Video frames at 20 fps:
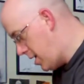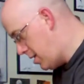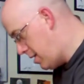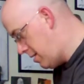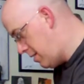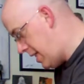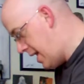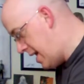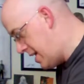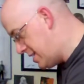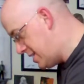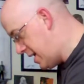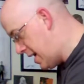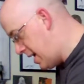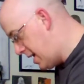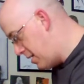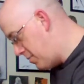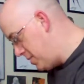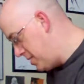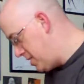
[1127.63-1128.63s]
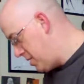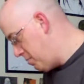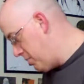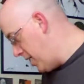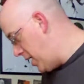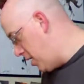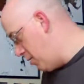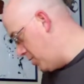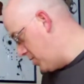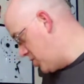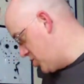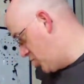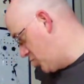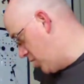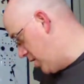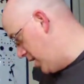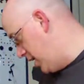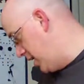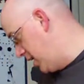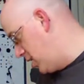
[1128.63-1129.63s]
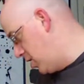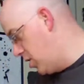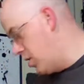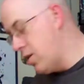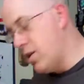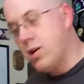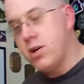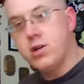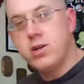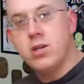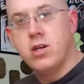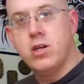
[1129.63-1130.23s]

the last item is the Blair Witch trading card